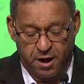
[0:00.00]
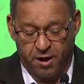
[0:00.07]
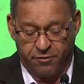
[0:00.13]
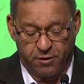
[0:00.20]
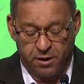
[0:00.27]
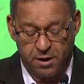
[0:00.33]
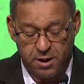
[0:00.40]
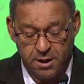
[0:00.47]

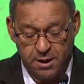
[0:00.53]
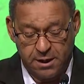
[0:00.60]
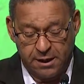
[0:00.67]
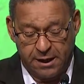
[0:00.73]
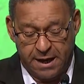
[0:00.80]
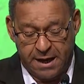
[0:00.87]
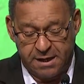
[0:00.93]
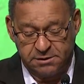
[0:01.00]
other
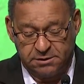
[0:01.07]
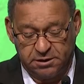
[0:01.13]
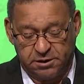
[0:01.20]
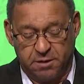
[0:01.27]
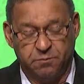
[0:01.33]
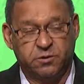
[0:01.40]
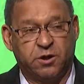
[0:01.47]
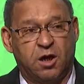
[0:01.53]
lies the
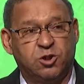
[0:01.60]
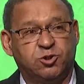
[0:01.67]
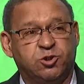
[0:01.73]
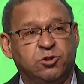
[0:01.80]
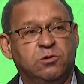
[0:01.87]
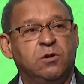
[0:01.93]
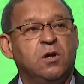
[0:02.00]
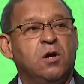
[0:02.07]

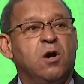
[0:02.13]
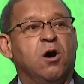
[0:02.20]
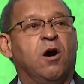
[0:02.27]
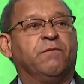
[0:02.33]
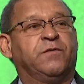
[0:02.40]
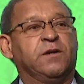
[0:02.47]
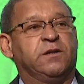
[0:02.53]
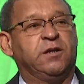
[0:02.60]
temptation
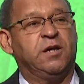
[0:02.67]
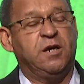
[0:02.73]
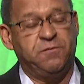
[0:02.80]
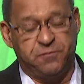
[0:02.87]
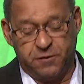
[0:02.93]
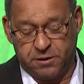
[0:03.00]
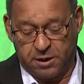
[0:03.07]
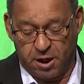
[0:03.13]
of the
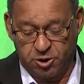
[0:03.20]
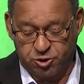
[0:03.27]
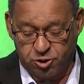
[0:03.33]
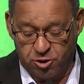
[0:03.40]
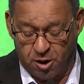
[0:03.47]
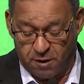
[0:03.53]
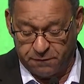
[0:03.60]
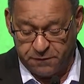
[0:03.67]

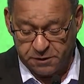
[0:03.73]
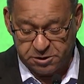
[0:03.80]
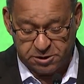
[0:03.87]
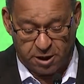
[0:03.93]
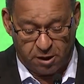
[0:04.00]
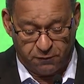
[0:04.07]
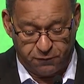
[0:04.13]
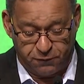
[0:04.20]
deification of the
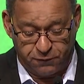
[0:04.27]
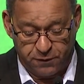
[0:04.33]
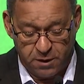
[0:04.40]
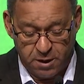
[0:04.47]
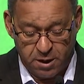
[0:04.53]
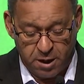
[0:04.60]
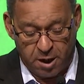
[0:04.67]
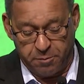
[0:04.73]
self.
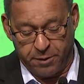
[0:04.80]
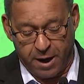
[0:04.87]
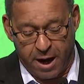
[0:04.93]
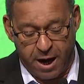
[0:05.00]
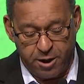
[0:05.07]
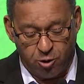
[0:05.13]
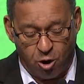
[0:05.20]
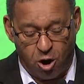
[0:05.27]
And
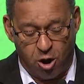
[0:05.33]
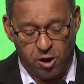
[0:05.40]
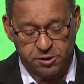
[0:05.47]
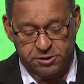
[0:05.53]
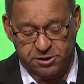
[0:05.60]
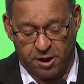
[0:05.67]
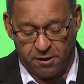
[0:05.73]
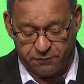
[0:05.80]
behind all
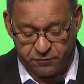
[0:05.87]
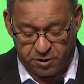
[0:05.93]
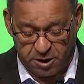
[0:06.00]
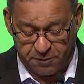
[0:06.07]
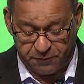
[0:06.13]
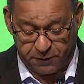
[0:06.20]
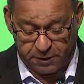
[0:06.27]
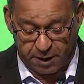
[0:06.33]

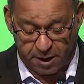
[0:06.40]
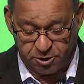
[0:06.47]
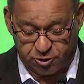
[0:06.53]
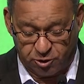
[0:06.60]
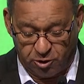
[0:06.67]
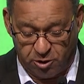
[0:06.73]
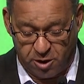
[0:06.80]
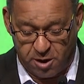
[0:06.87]

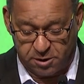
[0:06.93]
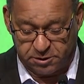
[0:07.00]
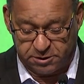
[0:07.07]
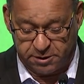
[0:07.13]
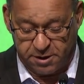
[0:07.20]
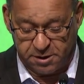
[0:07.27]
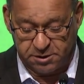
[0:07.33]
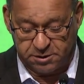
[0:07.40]
self-deification lurks
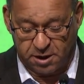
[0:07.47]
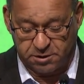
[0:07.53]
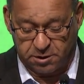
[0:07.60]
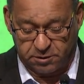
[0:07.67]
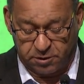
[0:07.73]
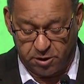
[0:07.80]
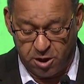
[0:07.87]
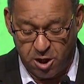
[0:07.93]
the
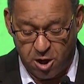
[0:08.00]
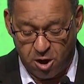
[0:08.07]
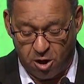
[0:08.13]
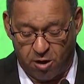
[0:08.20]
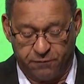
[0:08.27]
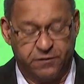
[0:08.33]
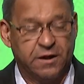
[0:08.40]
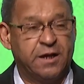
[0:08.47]
necessity
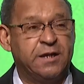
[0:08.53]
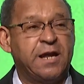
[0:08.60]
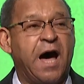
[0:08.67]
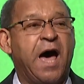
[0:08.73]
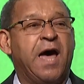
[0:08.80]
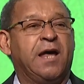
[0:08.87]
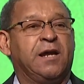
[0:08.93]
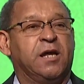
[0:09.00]
of the
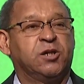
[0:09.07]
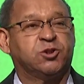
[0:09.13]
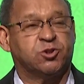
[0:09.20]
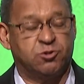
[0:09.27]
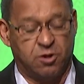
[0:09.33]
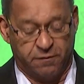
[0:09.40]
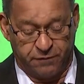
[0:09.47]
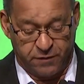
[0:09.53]

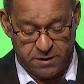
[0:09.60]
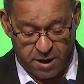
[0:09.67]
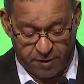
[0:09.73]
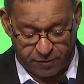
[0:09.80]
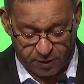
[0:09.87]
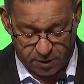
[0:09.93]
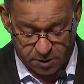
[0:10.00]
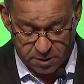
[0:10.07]
annihilation of the
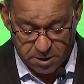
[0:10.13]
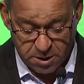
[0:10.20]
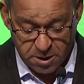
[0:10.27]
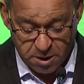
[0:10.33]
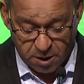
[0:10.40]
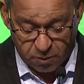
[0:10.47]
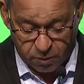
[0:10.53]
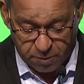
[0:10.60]
other.
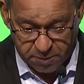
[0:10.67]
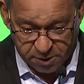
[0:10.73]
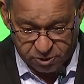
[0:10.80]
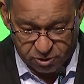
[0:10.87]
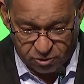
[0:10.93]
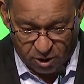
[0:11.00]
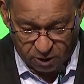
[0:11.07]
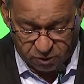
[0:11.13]
And we
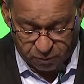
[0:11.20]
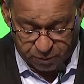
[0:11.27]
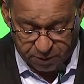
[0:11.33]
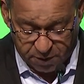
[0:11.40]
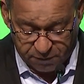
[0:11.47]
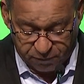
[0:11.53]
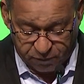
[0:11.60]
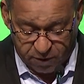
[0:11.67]
must not be
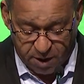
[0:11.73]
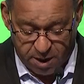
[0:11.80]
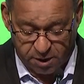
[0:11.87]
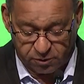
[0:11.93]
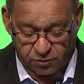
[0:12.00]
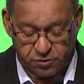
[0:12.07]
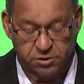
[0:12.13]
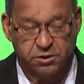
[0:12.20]

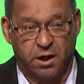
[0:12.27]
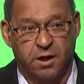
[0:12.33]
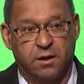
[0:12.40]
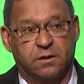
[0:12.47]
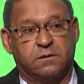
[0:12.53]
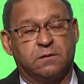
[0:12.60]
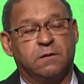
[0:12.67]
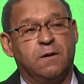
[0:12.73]
afraid to say
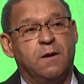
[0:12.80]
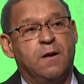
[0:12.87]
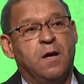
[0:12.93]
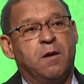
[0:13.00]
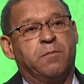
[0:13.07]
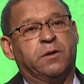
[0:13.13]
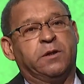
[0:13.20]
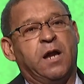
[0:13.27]
it.
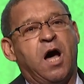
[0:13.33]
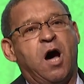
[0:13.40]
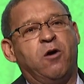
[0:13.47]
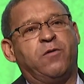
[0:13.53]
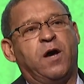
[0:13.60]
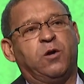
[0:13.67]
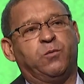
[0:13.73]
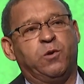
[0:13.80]
But now
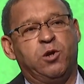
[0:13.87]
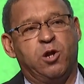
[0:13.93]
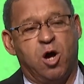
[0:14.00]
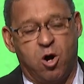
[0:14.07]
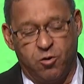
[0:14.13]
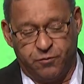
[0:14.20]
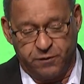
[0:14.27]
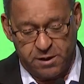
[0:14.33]
that we
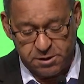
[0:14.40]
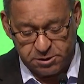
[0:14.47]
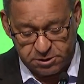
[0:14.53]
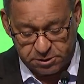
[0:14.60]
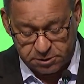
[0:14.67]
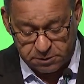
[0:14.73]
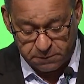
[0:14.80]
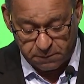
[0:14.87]
know
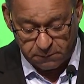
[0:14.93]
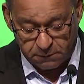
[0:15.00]
this,